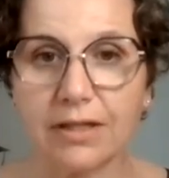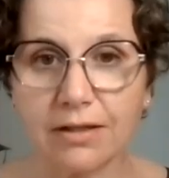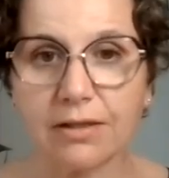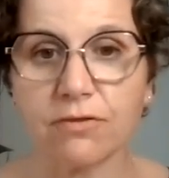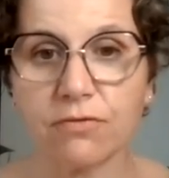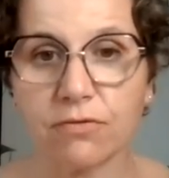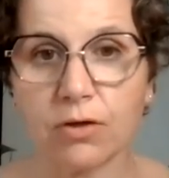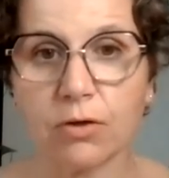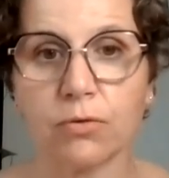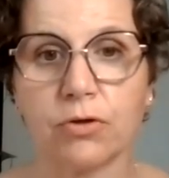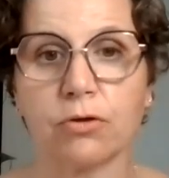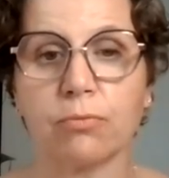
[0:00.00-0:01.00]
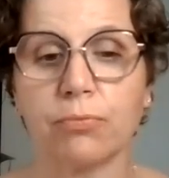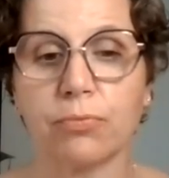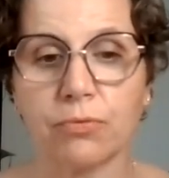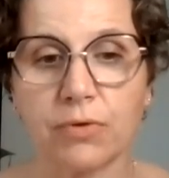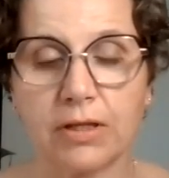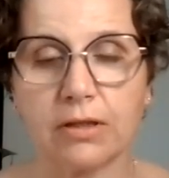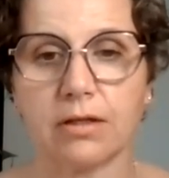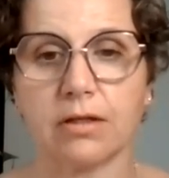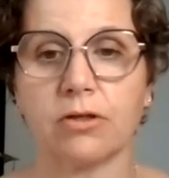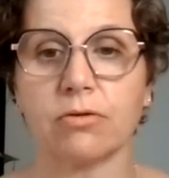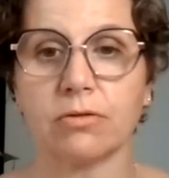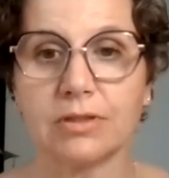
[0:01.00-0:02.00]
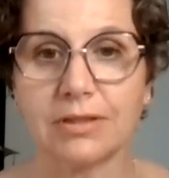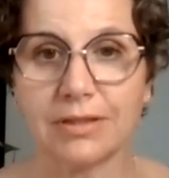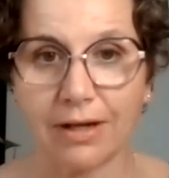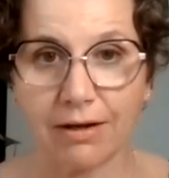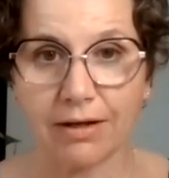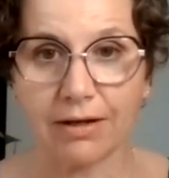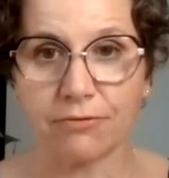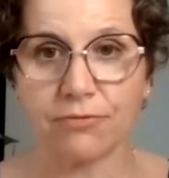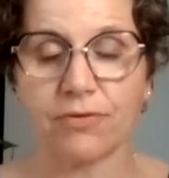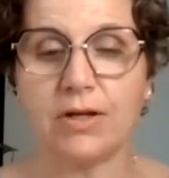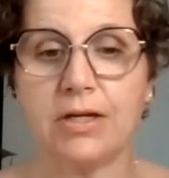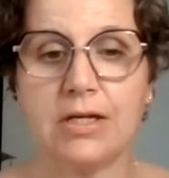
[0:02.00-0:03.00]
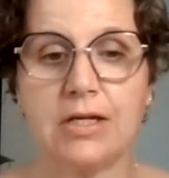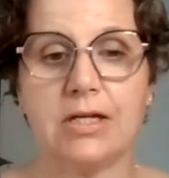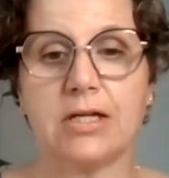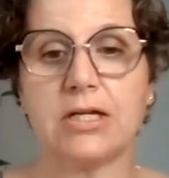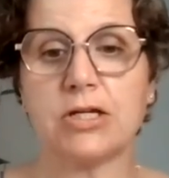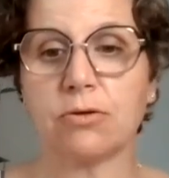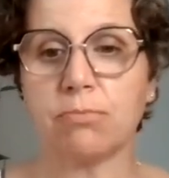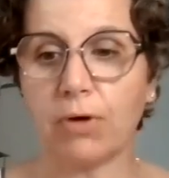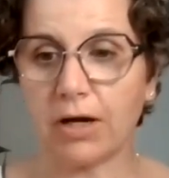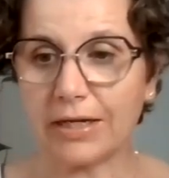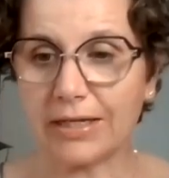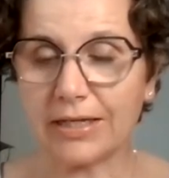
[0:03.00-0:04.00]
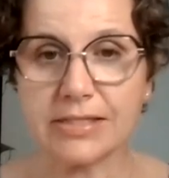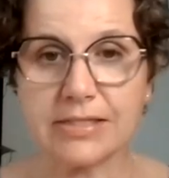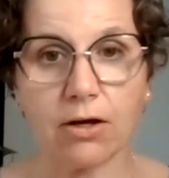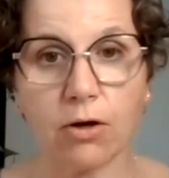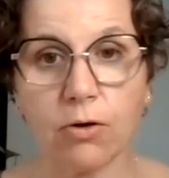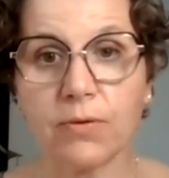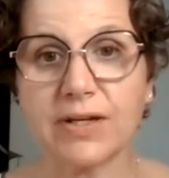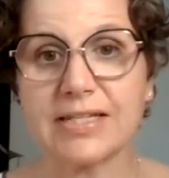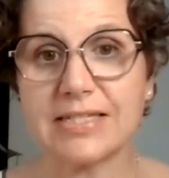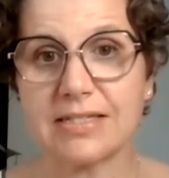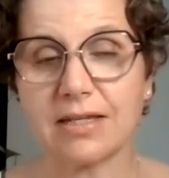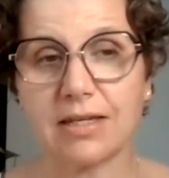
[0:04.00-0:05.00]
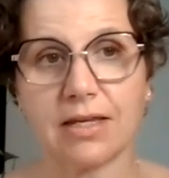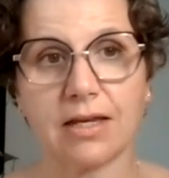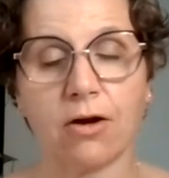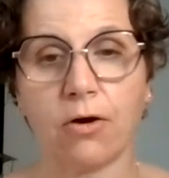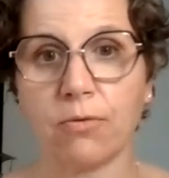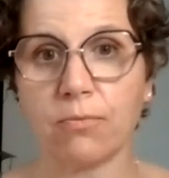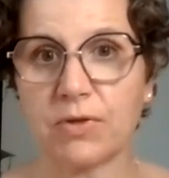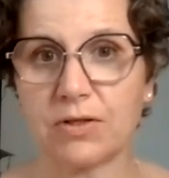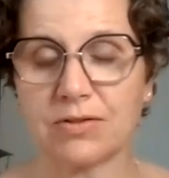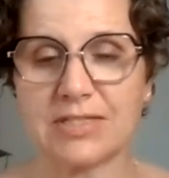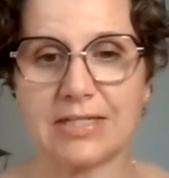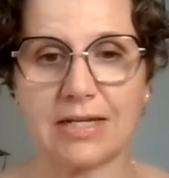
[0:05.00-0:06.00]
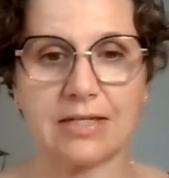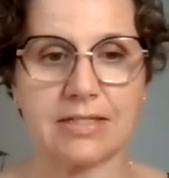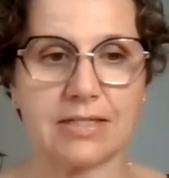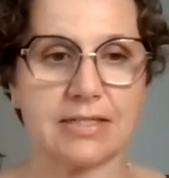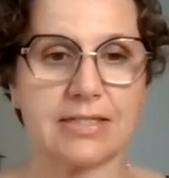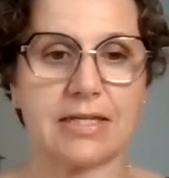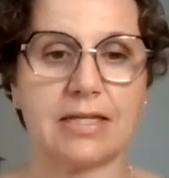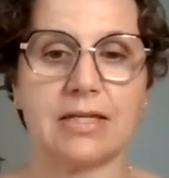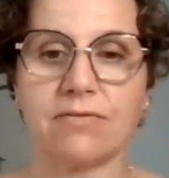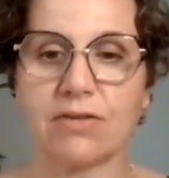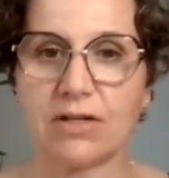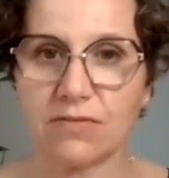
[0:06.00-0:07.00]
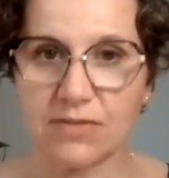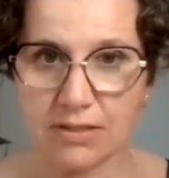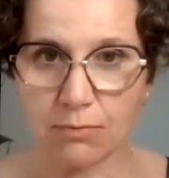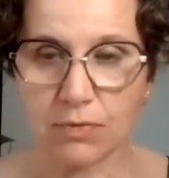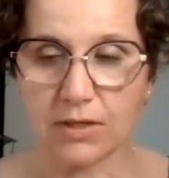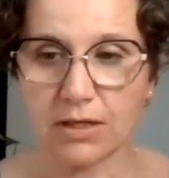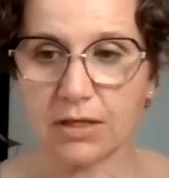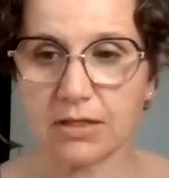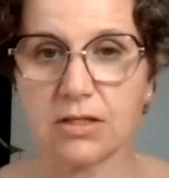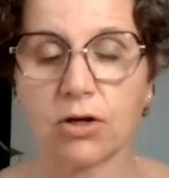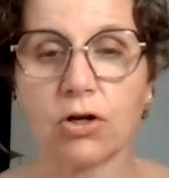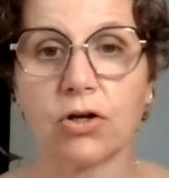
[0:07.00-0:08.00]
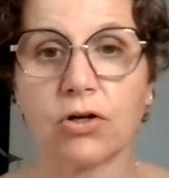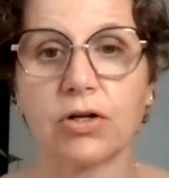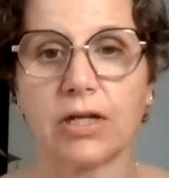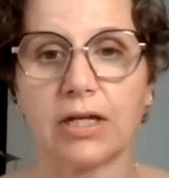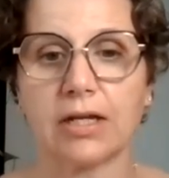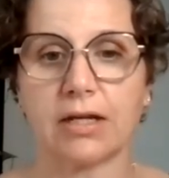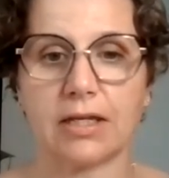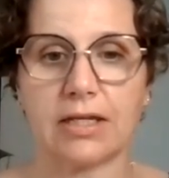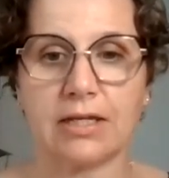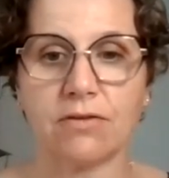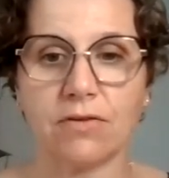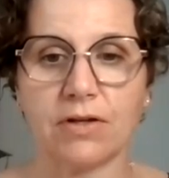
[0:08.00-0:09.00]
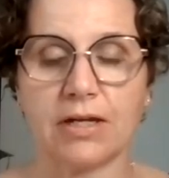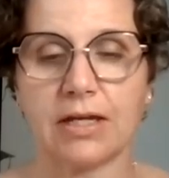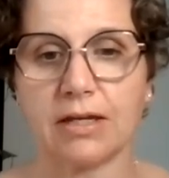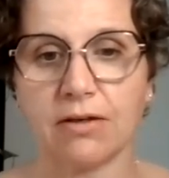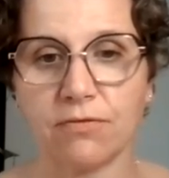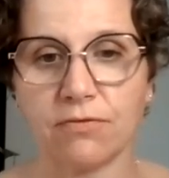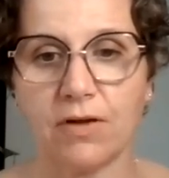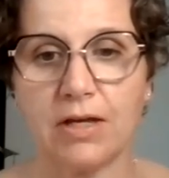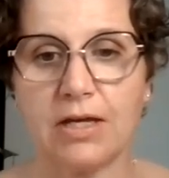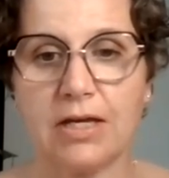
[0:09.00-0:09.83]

in the flow, you're breathing, you're alive. Your body is always seeking homeostasis, even if something's hurting, even if